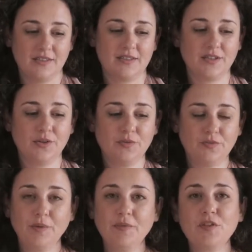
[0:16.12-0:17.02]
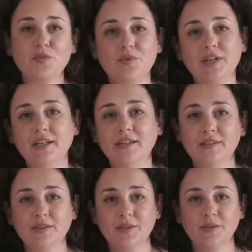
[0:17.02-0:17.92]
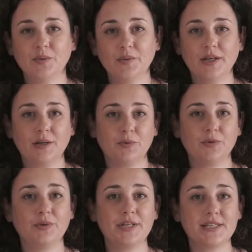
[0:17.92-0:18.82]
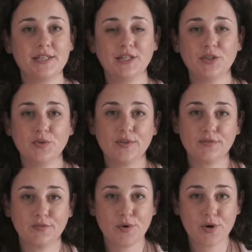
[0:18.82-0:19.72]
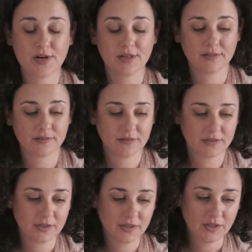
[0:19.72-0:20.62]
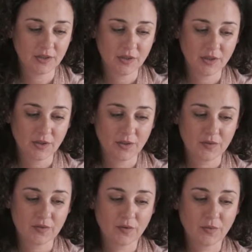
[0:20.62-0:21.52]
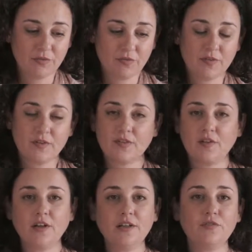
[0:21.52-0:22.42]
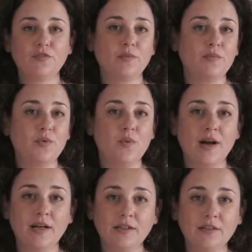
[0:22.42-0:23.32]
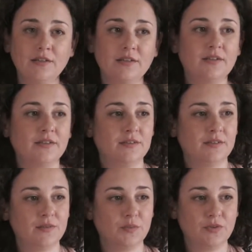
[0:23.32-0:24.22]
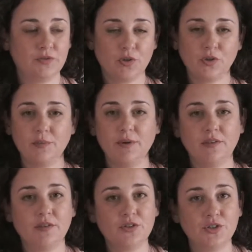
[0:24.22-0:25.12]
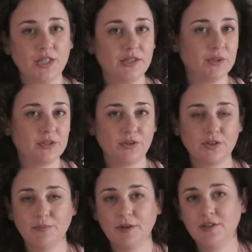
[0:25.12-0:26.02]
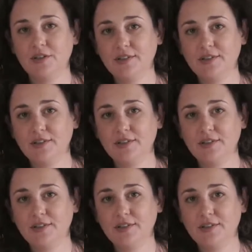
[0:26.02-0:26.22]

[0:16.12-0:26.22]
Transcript: So from the 3, we are progressing into the 4. So we've started from the 1, we've talked about the Qi, we talked about the